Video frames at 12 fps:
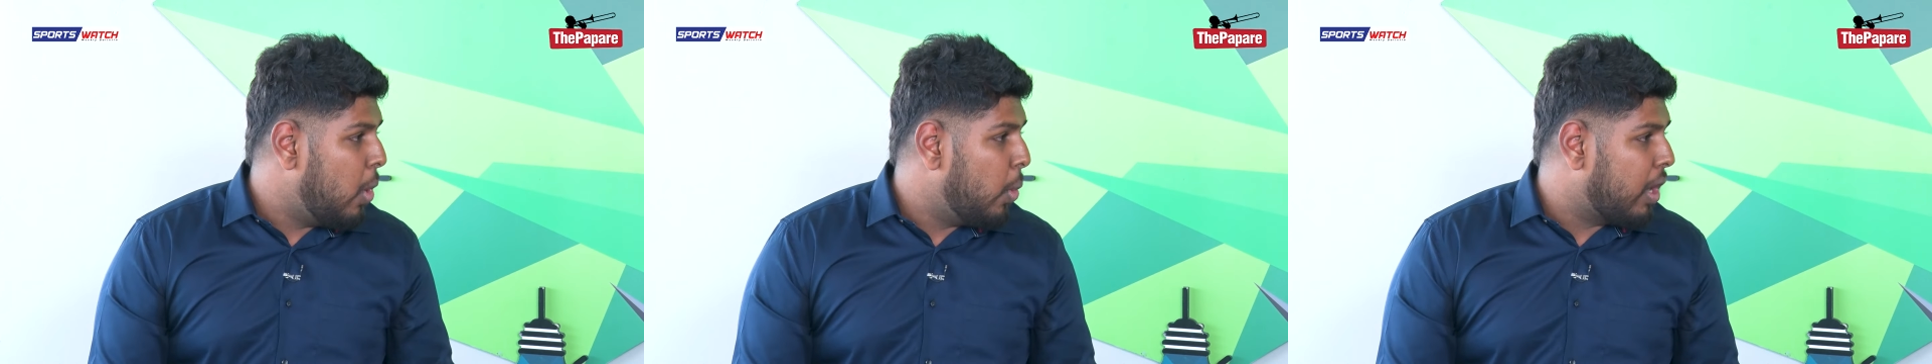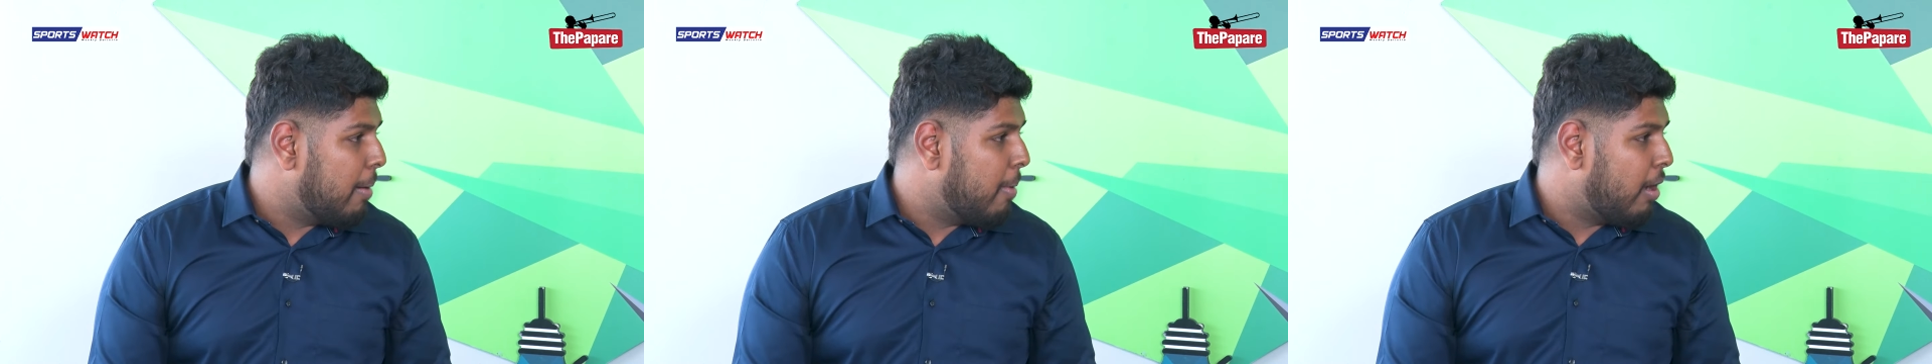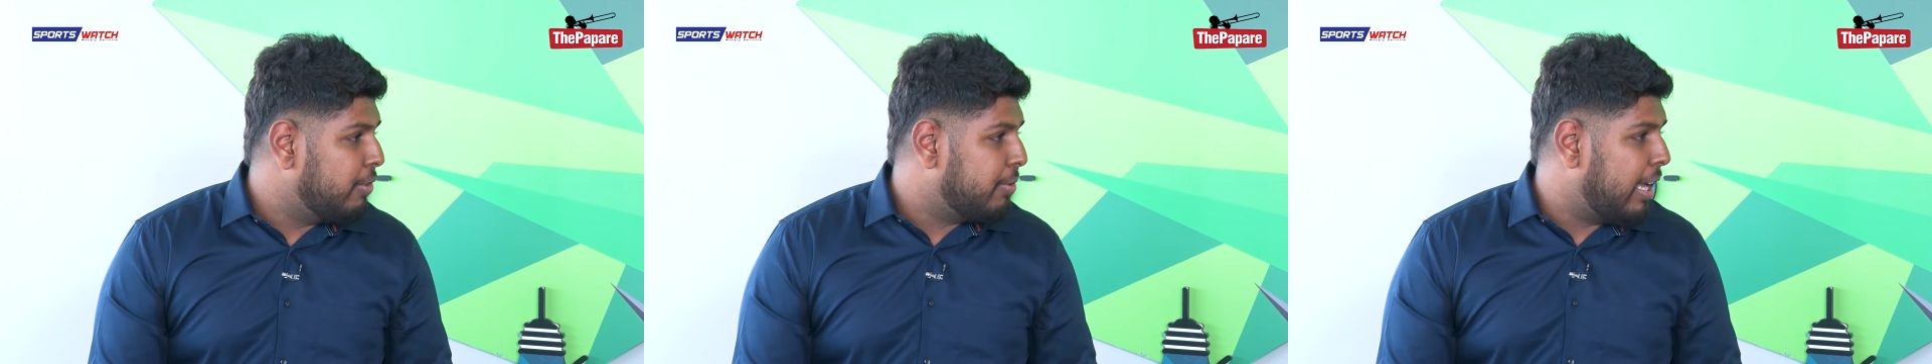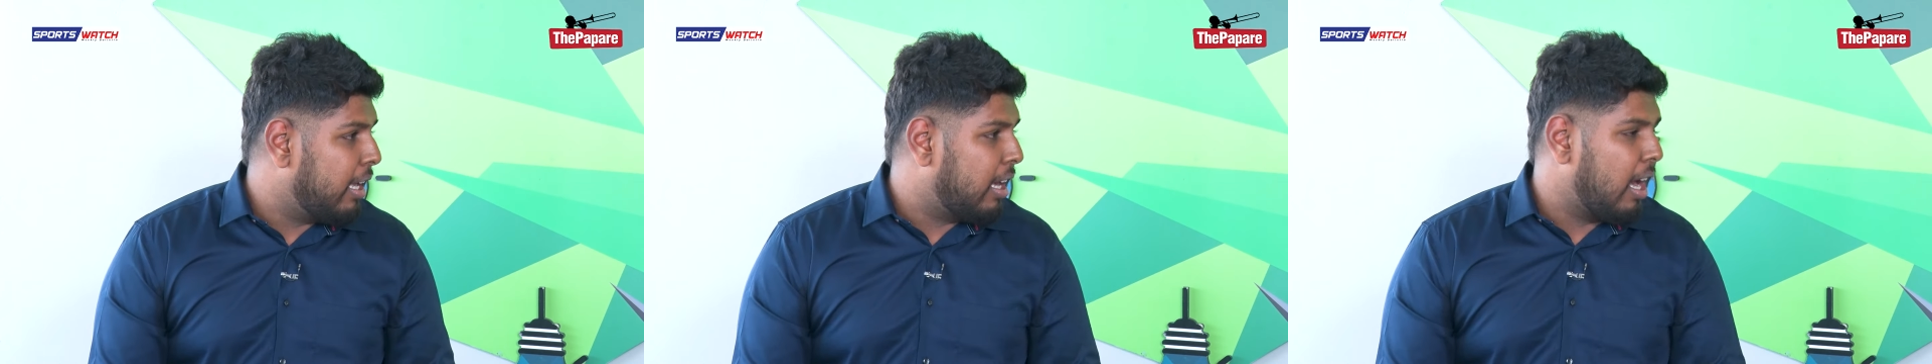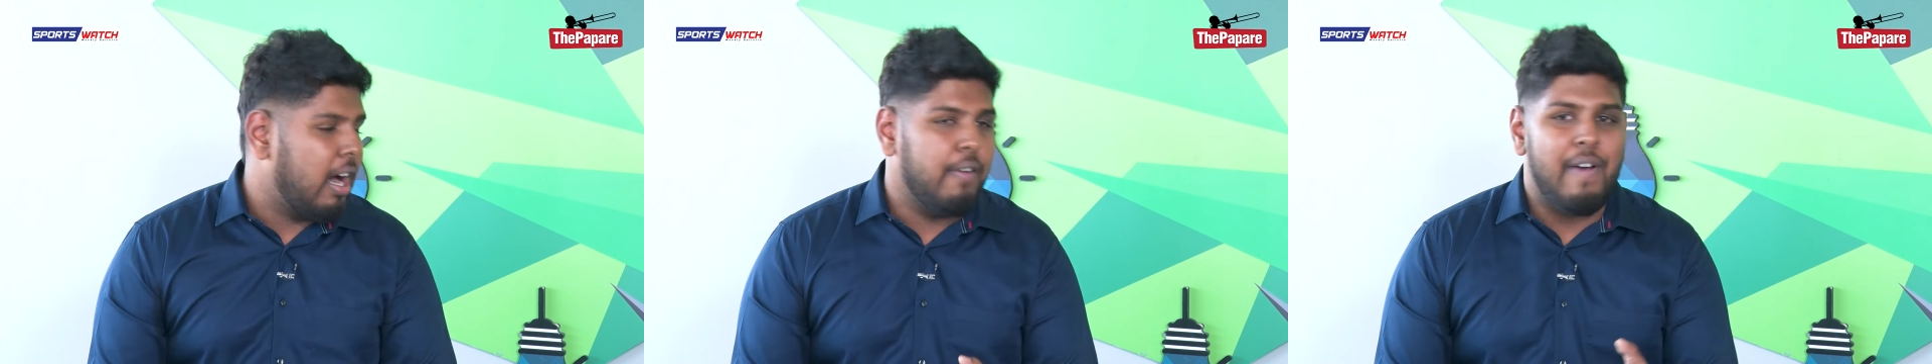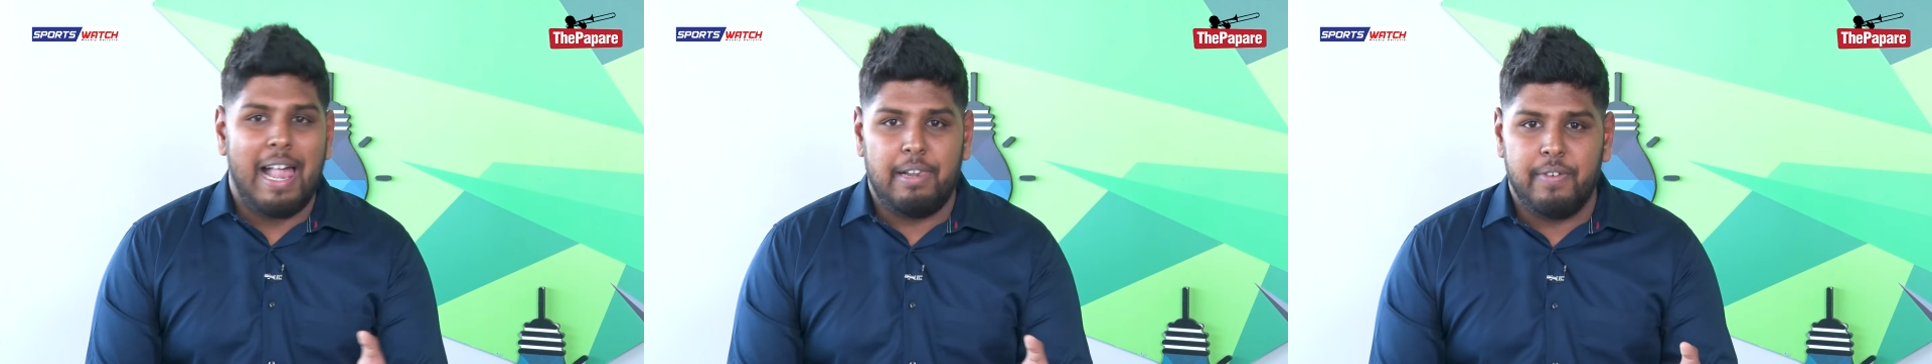Luka Modric,
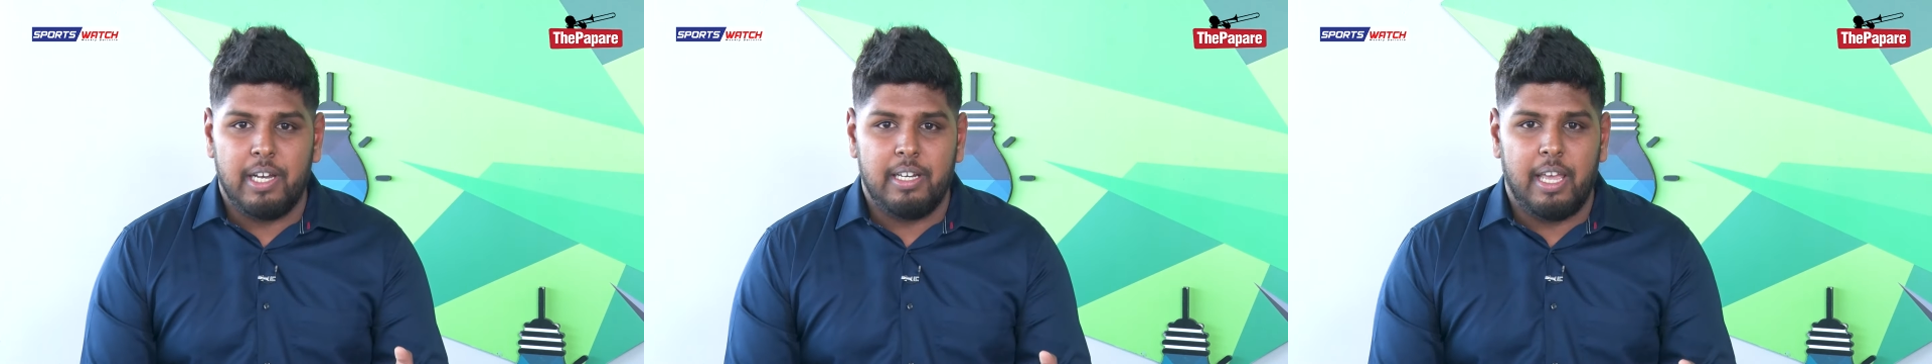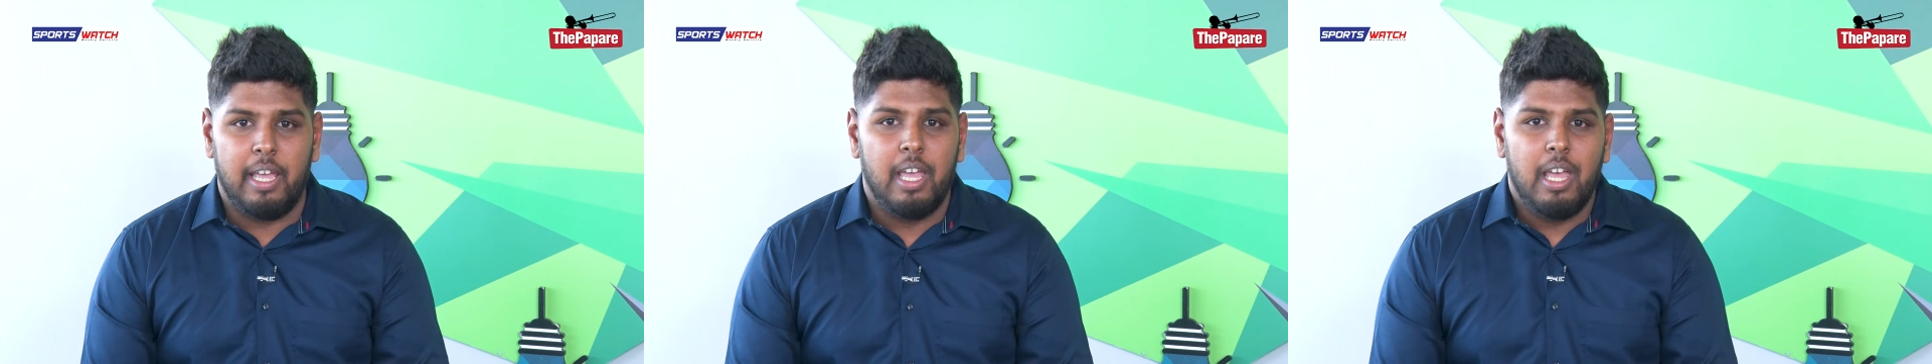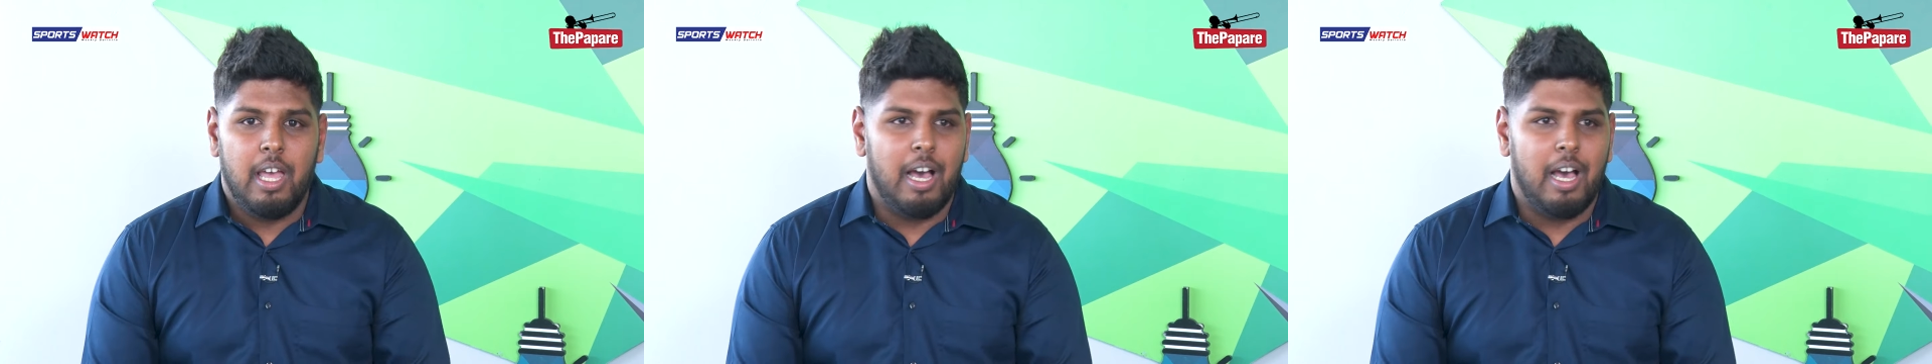Valverde,